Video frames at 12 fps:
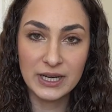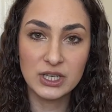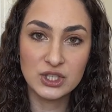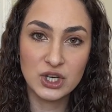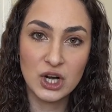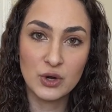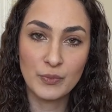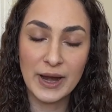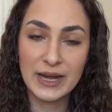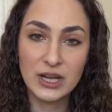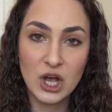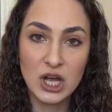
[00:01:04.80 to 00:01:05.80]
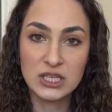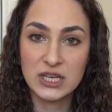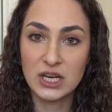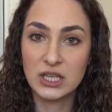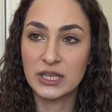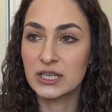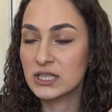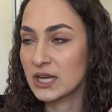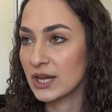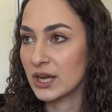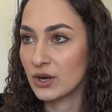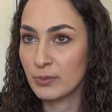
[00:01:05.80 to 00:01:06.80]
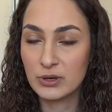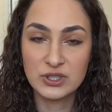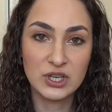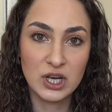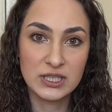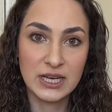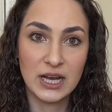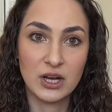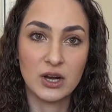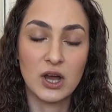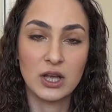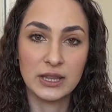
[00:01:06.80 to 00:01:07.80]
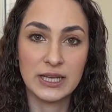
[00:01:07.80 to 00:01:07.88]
to start writing content on LinkedIn or posting content on